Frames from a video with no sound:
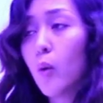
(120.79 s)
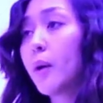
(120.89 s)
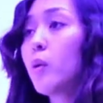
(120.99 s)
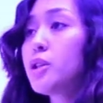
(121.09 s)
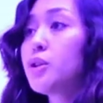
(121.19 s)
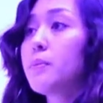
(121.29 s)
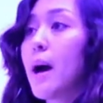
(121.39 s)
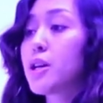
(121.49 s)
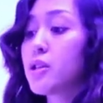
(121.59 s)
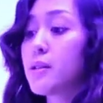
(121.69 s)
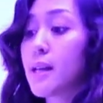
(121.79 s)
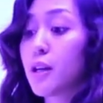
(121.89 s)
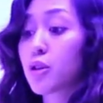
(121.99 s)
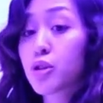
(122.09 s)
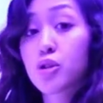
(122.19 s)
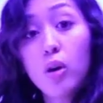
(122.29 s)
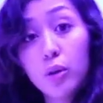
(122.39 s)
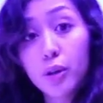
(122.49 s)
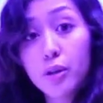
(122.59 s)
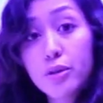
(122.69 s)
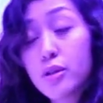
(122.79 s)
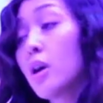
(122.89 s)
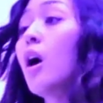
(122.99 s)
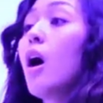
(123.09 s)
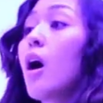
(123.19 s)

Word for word: Now what I want you to imagine is that your shoulders